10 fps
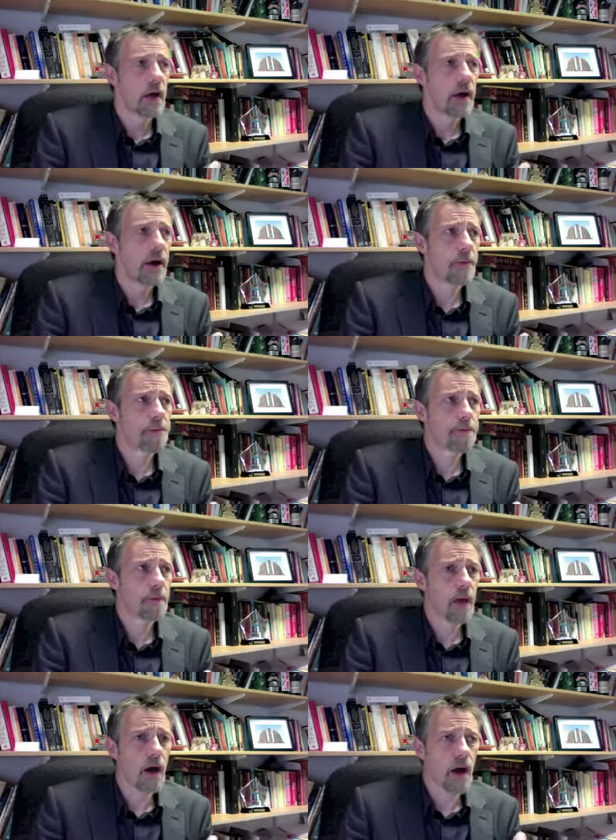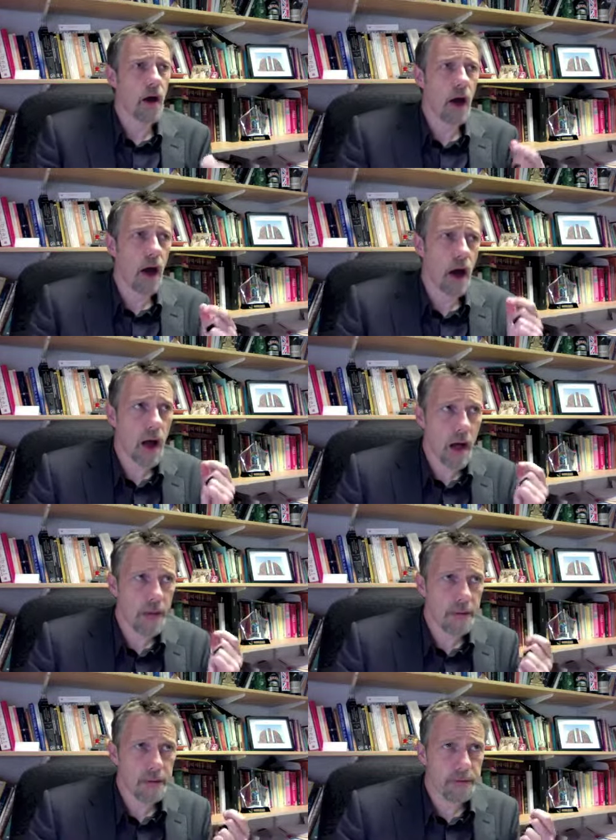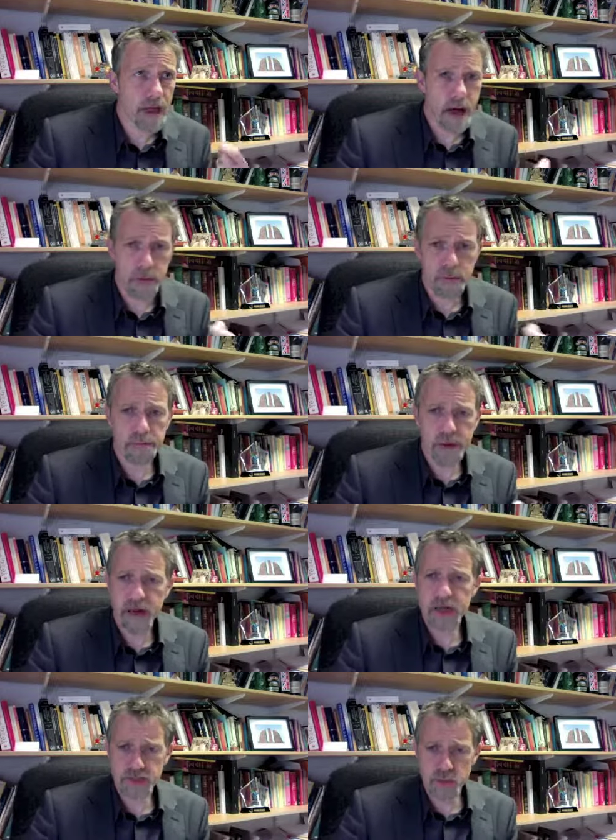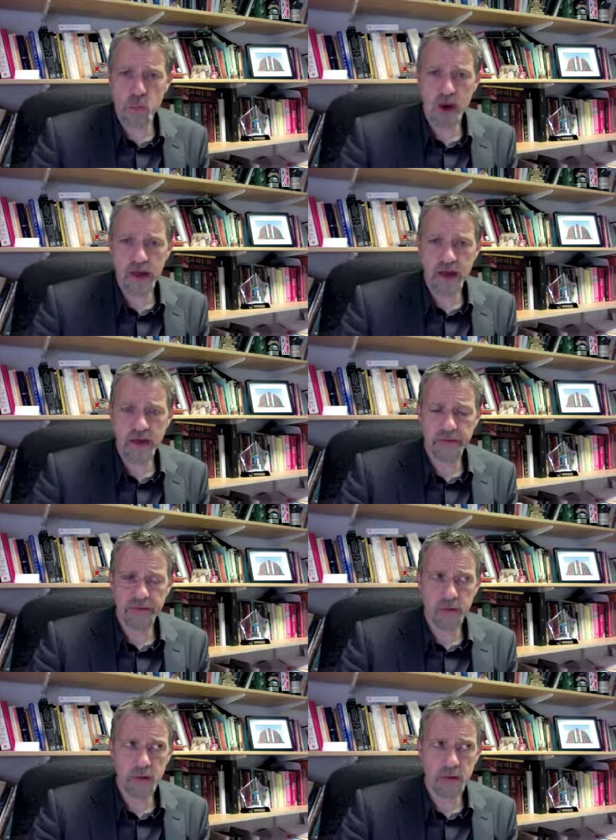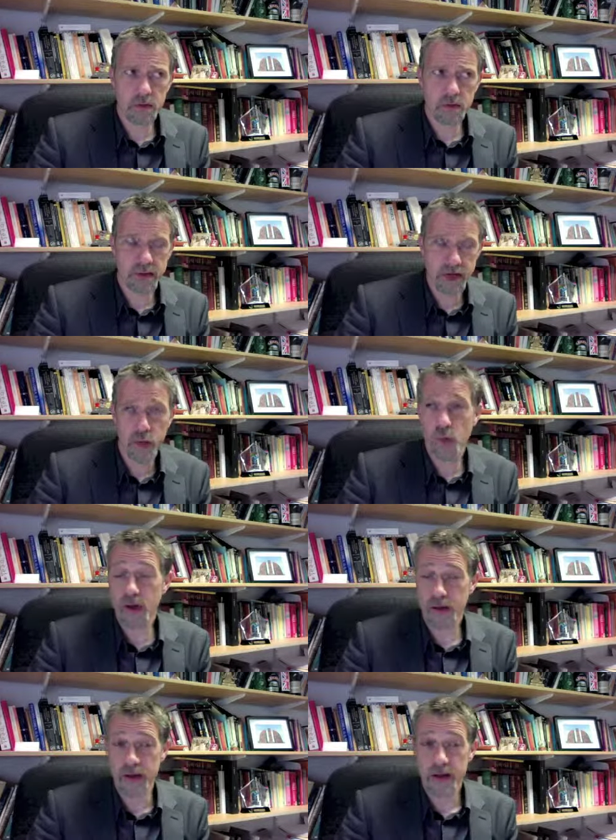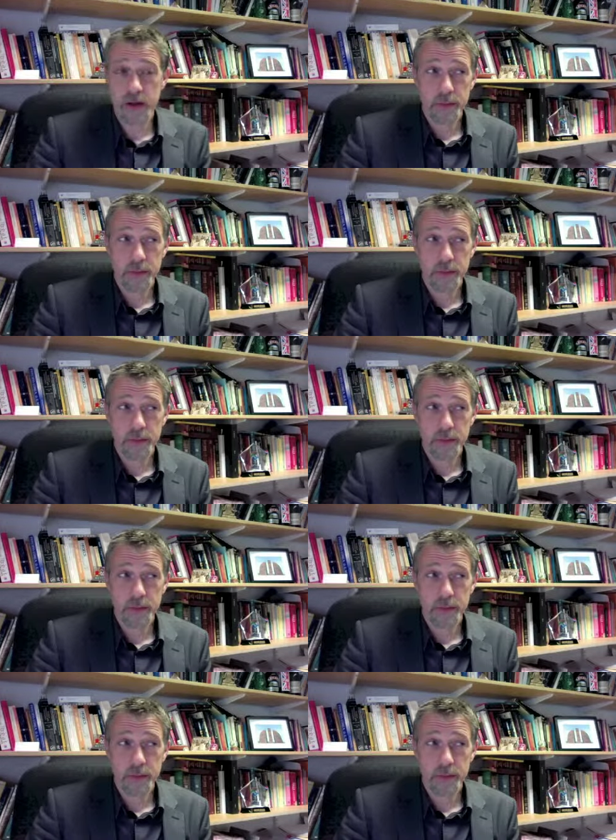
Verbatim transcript: Um, that bears some weight if you say it quickly,